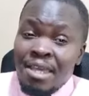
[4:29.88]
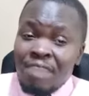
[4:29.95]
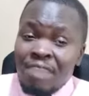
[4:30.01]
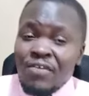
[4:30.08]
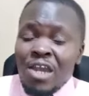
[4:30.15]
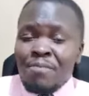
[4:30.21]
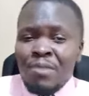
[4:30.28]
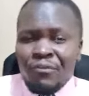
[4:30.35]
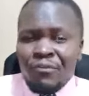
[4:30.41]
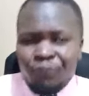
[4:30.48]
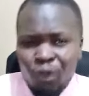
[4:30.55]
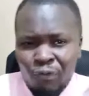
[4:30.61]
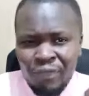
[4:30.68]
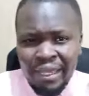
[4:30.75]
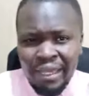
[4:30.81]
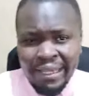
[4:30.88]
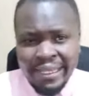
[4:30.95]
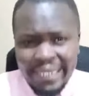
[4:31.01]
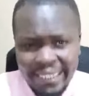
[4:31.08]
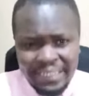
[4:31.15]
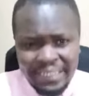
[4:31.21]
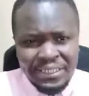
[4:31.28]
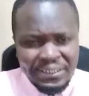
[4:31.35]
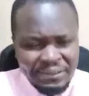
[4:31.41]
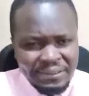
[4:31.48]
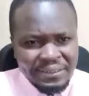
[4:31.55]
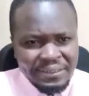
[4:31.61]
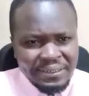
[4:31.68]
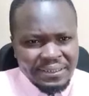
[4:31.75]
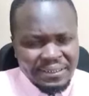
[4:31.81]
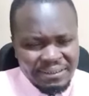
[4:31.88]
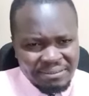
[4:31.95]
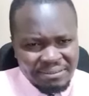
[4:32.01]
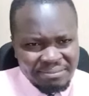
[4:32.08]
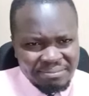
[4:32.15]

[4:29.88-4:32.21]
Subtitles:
even before the elections,